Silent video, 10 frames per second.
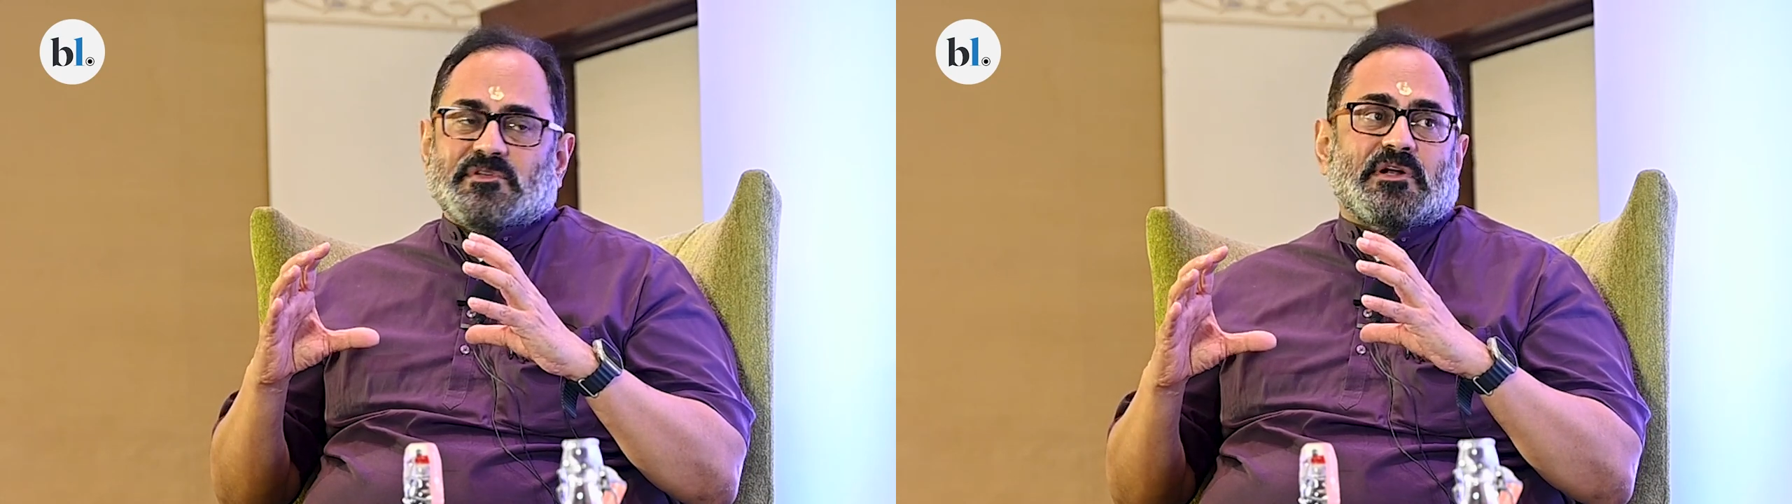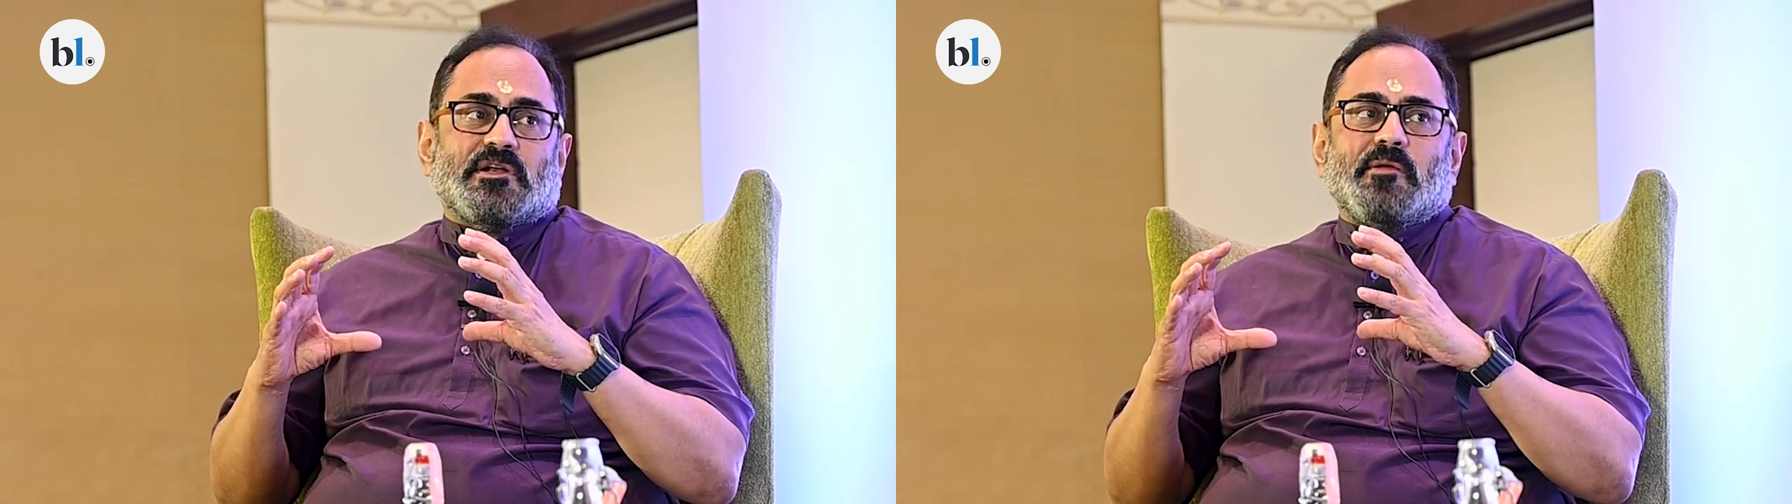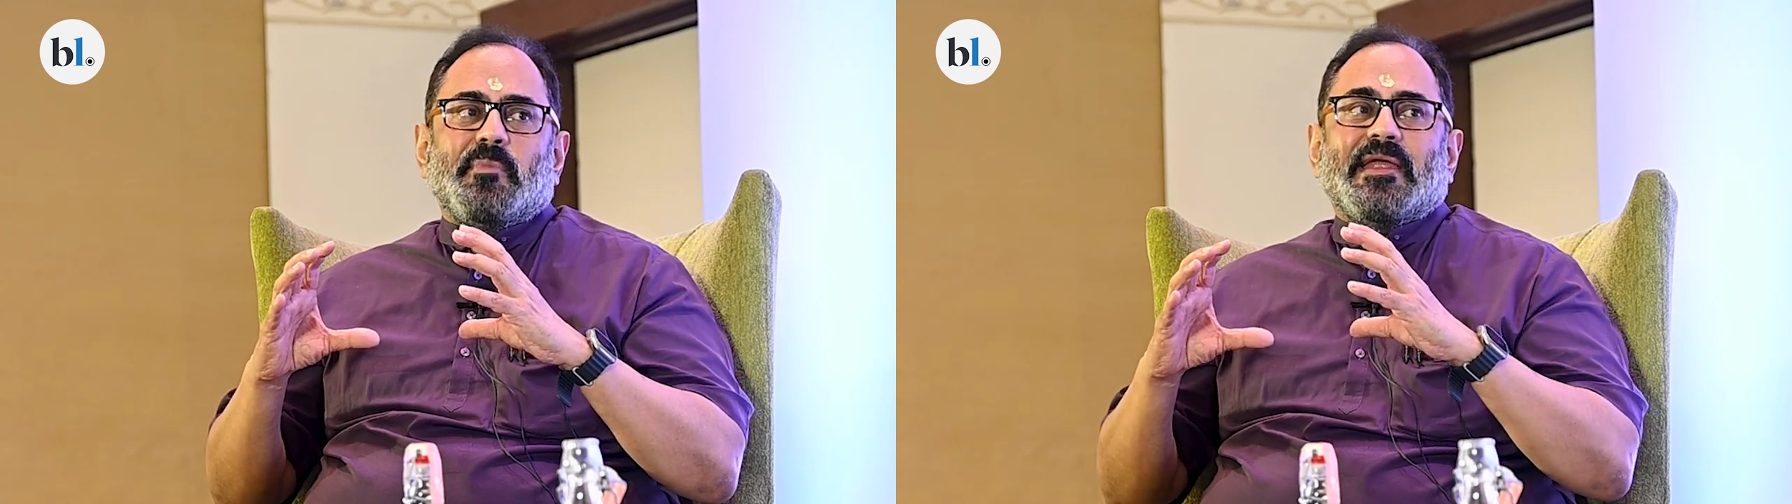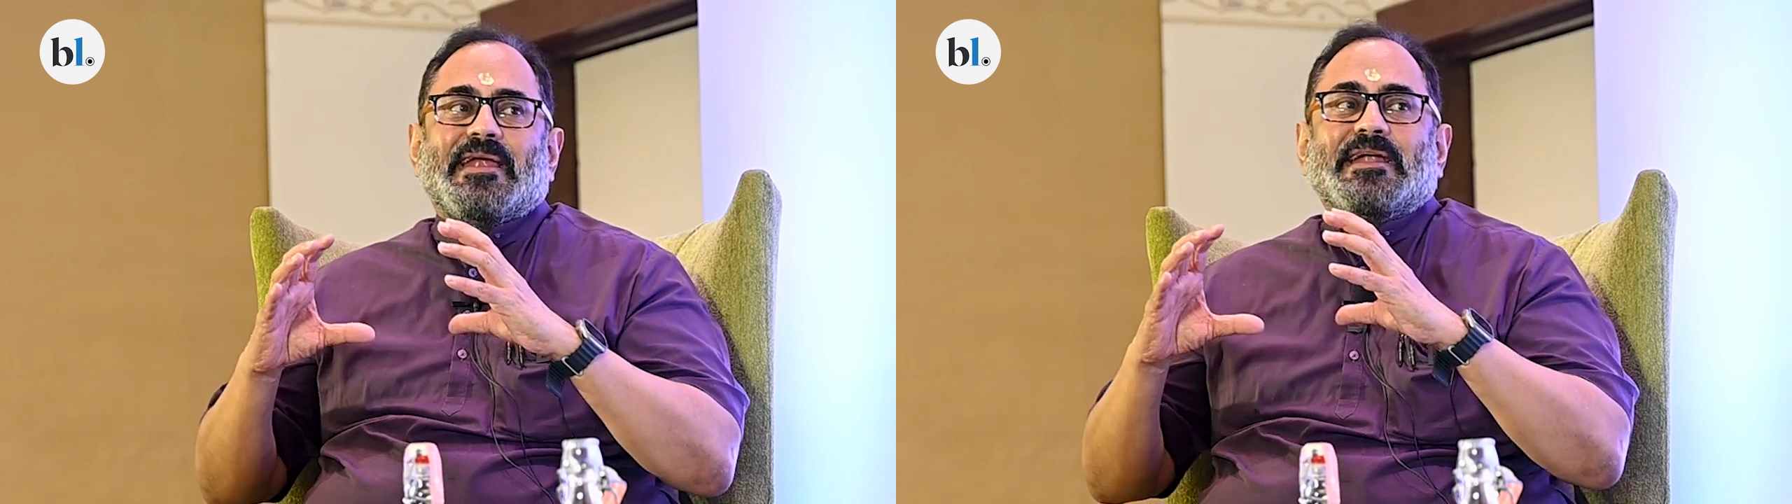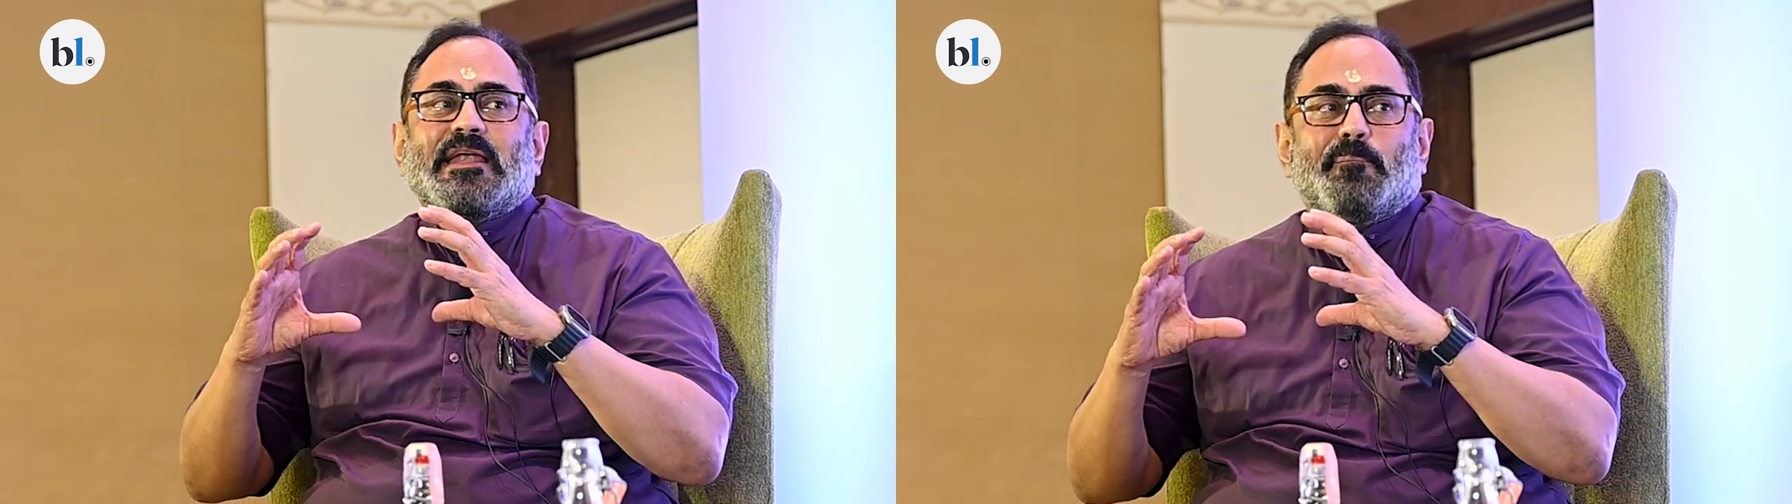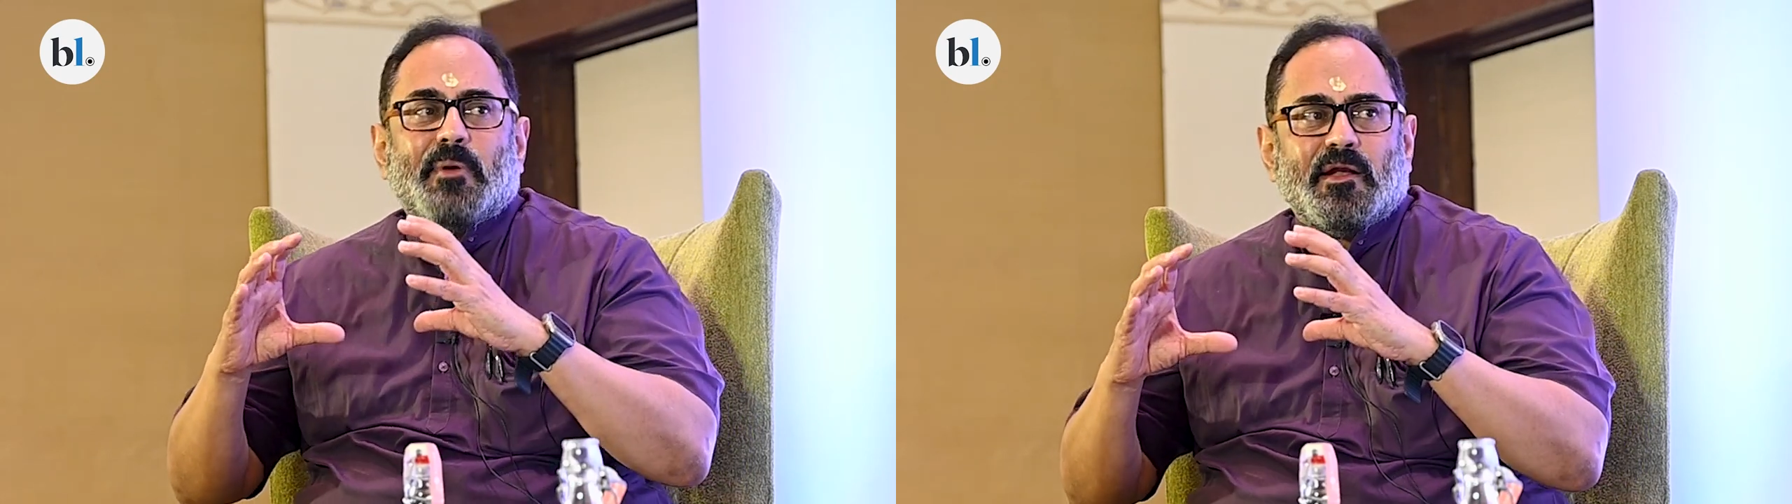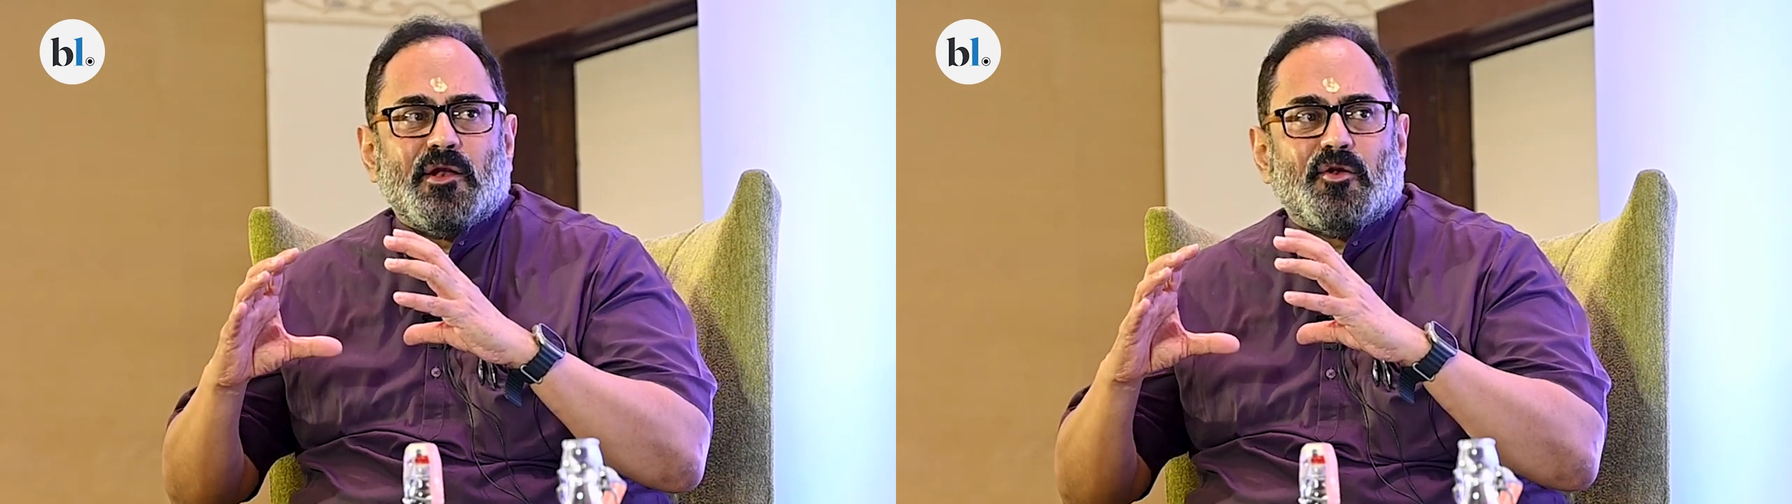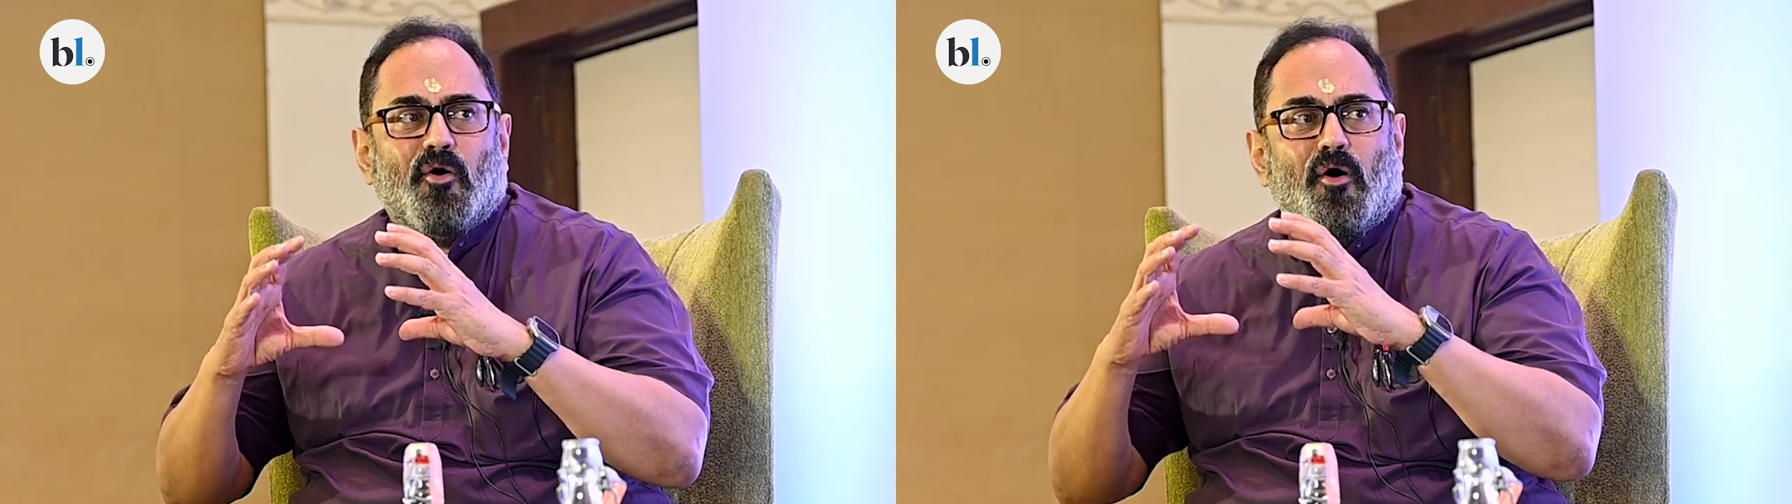certainly be independent